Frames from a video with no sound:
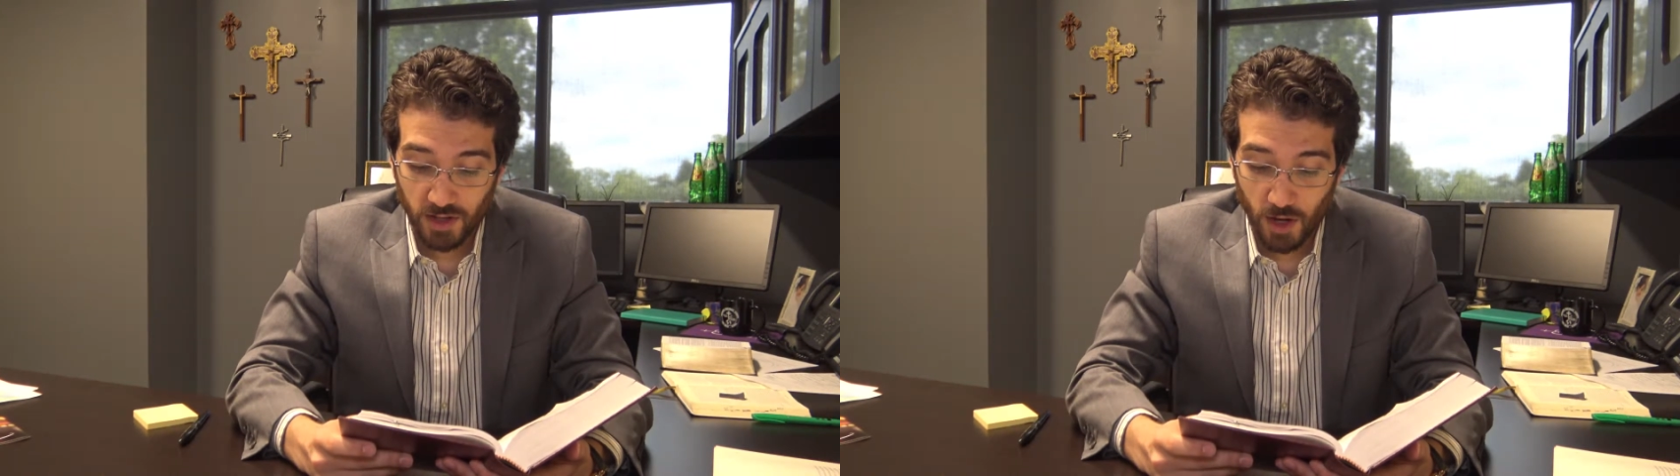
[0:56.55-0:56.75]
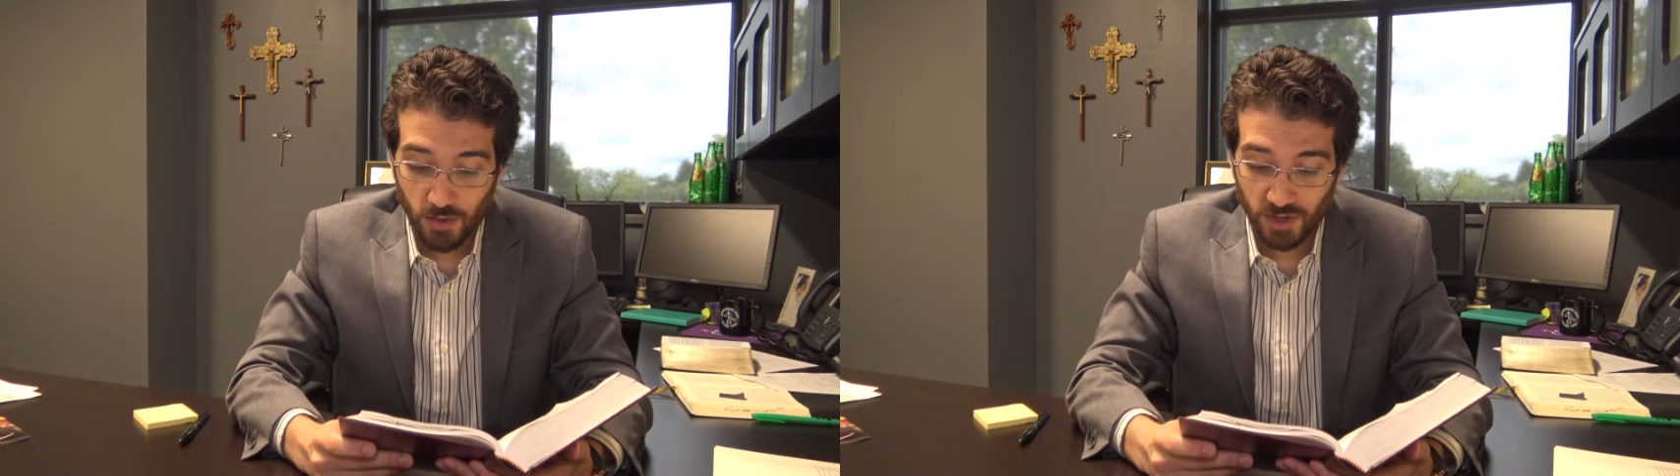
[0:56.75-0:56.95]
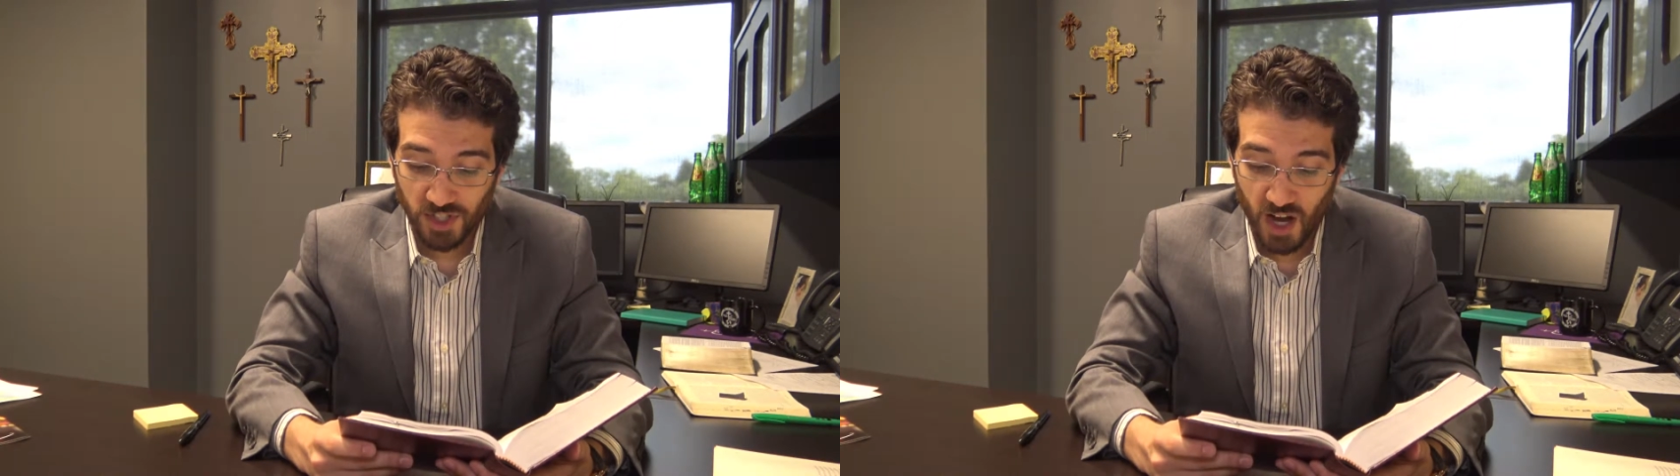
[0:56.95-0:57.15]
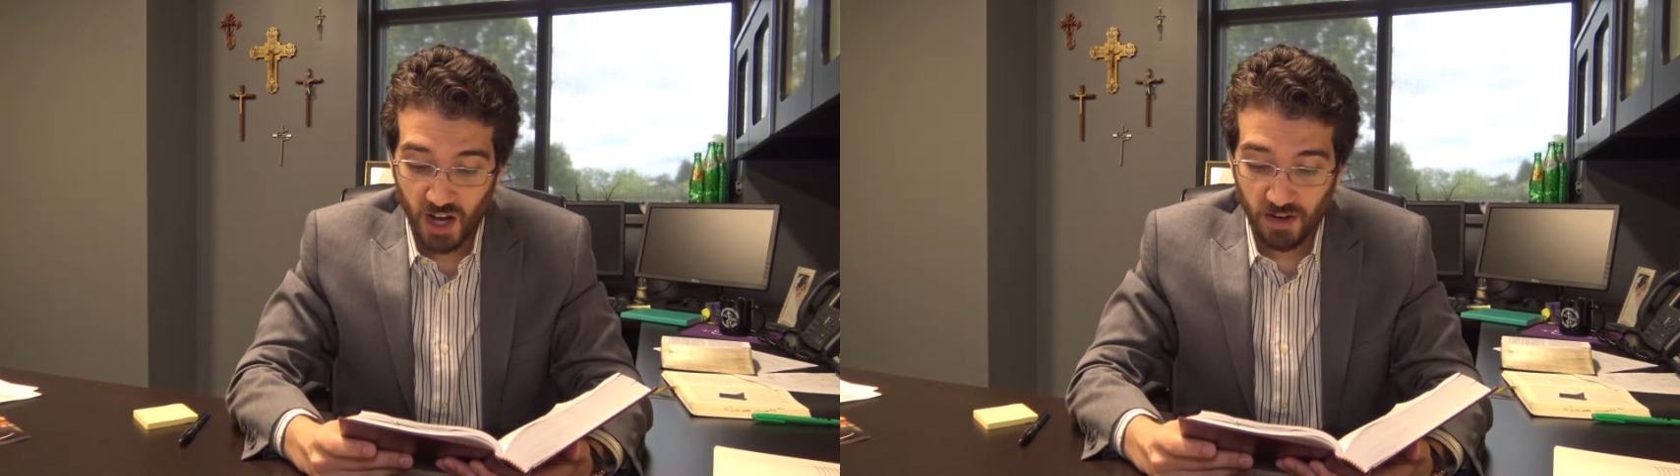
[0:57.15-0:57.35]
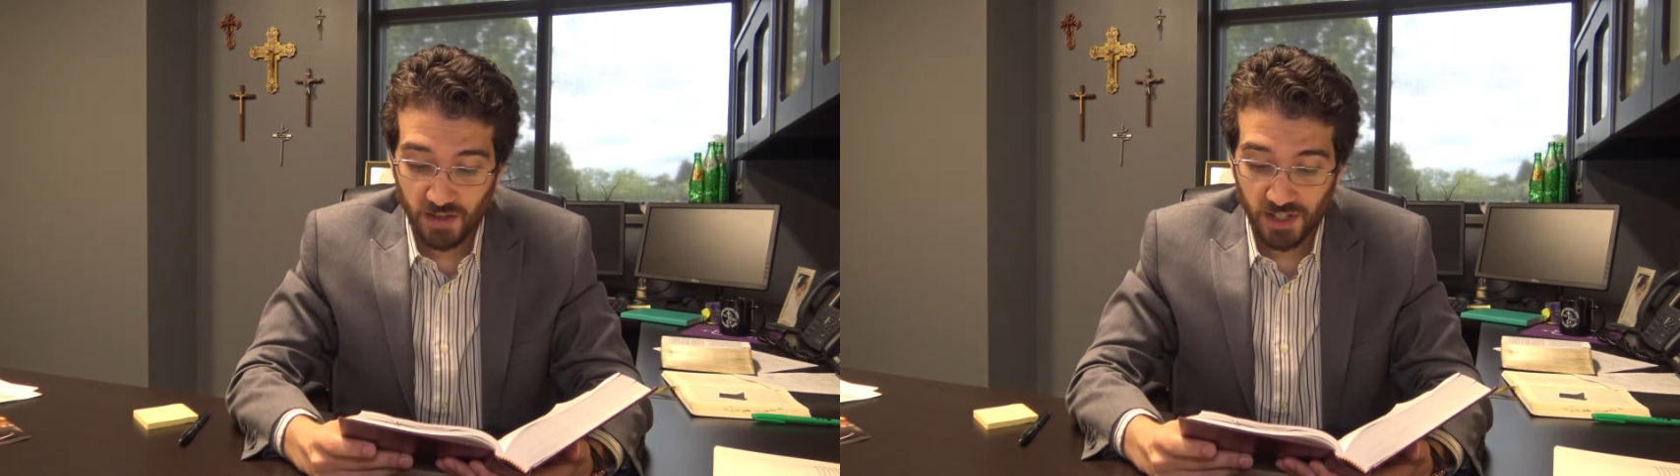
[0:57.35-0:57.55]
the other
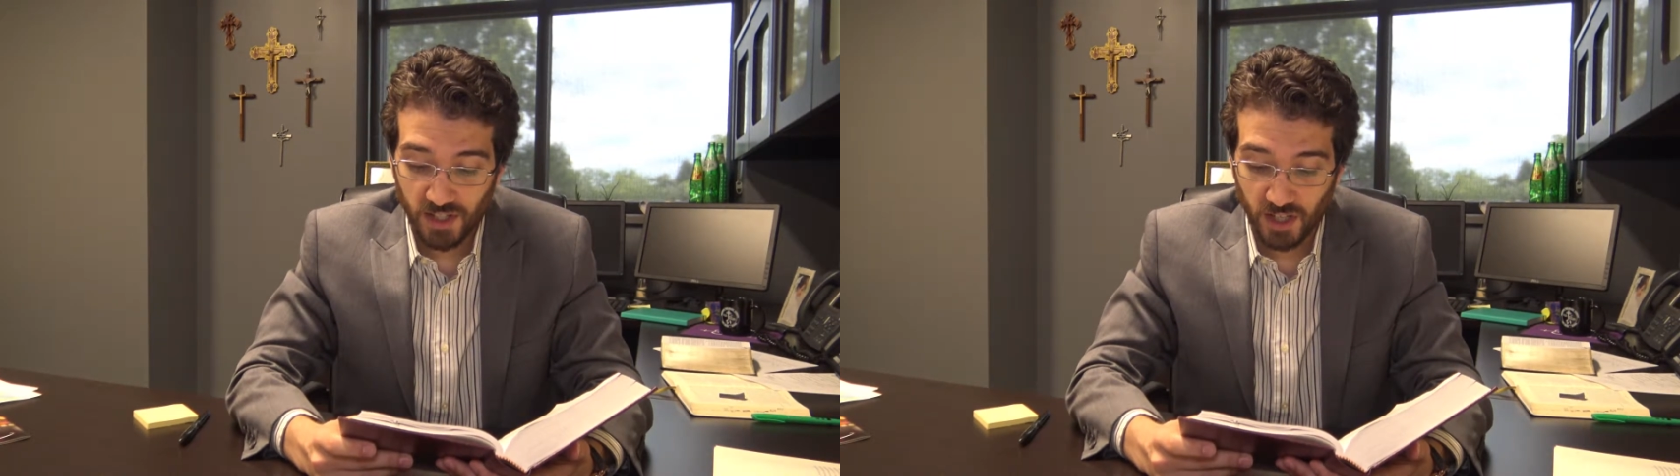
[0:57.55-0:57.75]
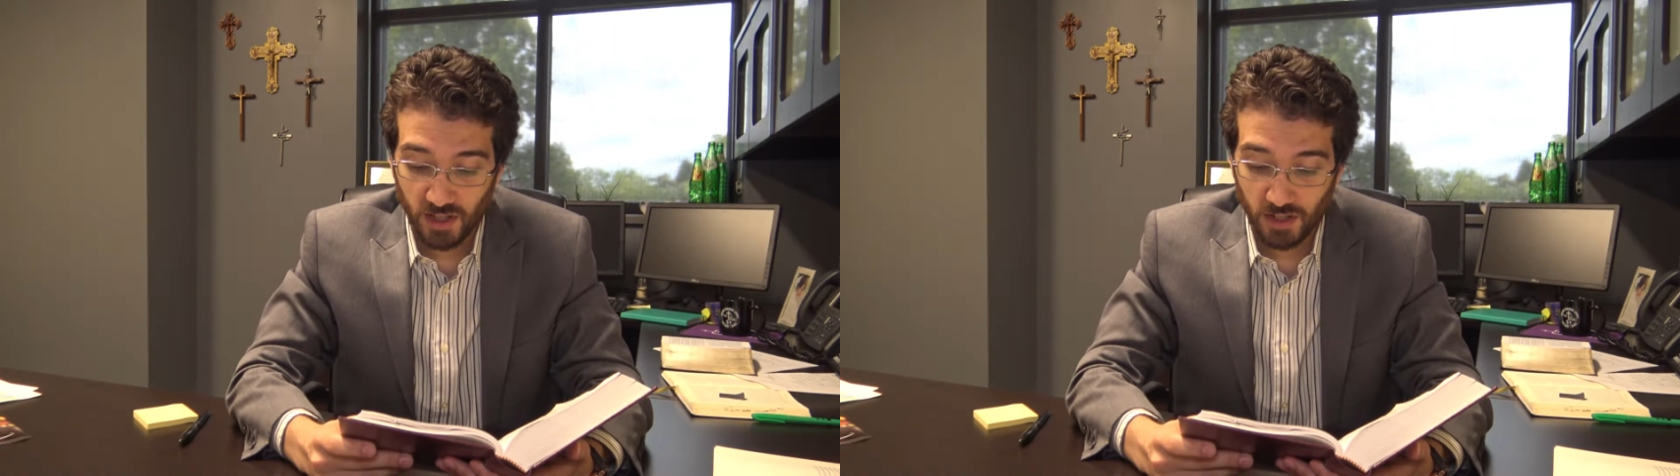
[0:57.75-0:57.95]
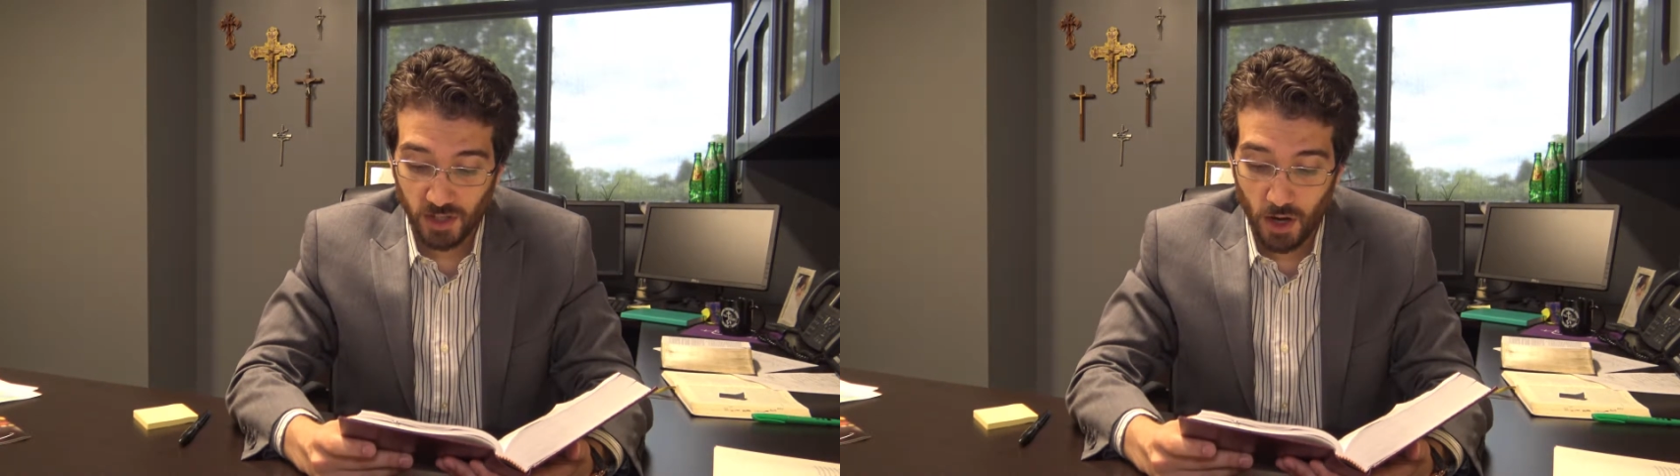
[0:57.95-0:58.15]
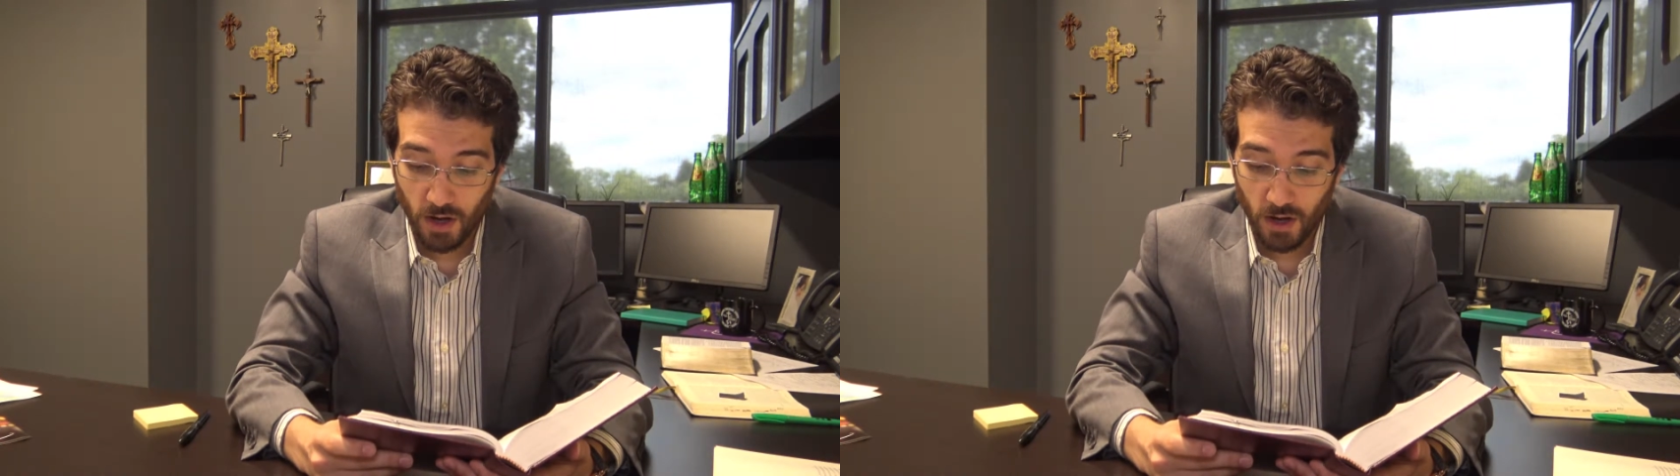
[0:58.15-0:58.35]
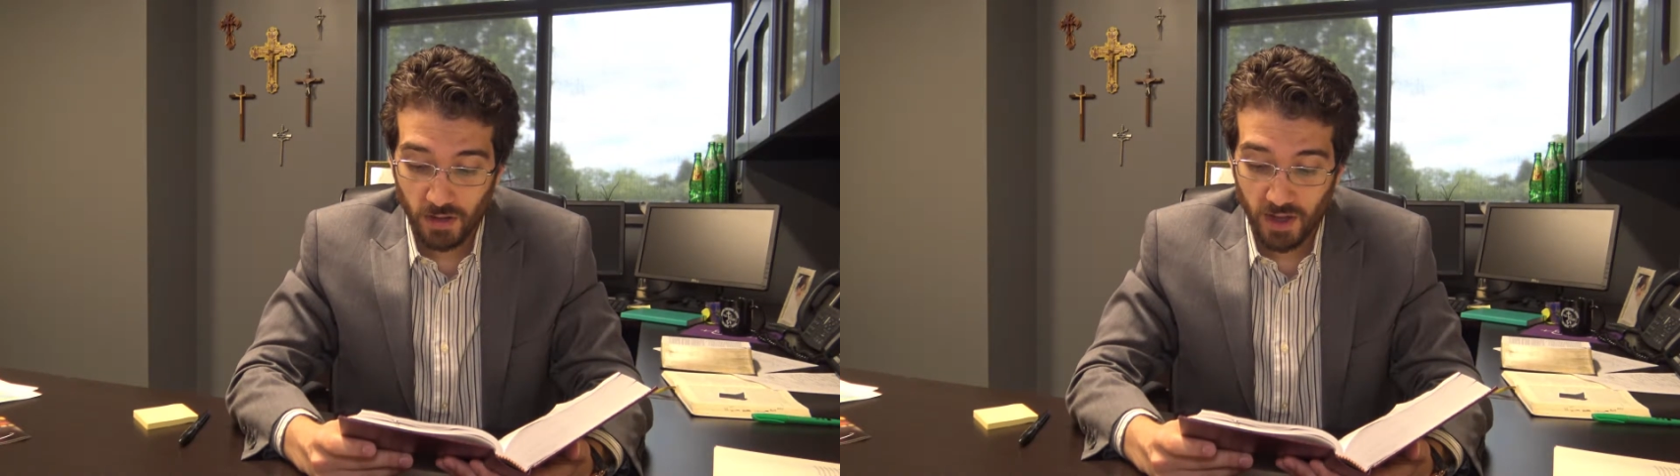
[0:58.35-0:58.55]
side of the sea saw